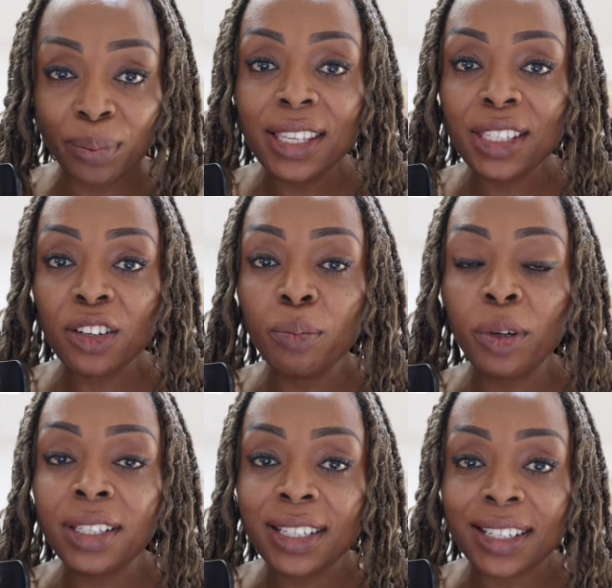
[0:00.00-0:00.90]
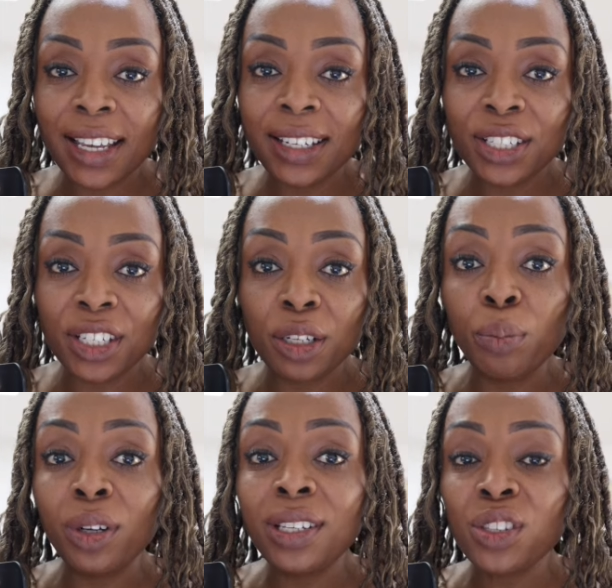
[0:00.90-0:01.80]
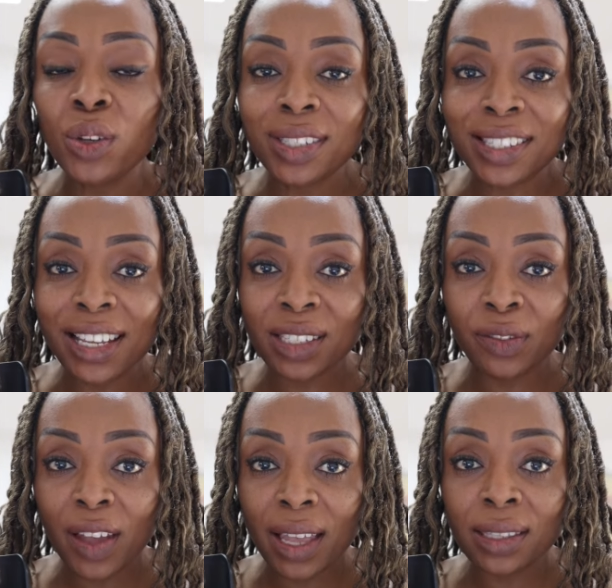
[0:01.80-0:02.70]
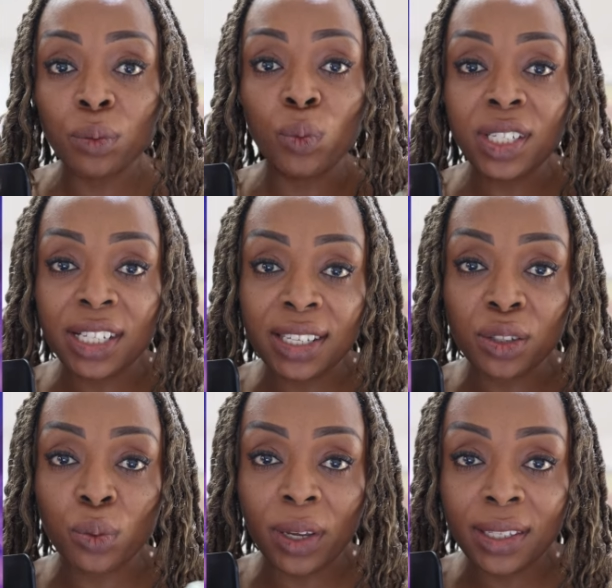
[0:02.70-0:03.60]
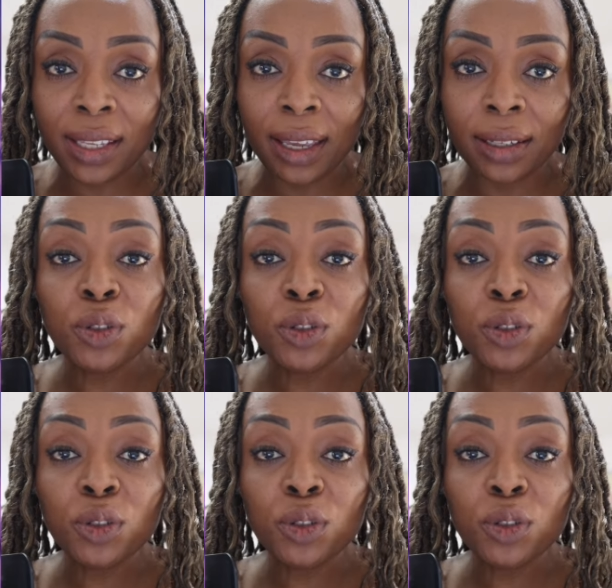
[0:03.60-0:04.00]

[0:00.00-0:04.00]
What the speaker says: Instead of burning it as energy, the body stores it as fat, which leads to weight gain.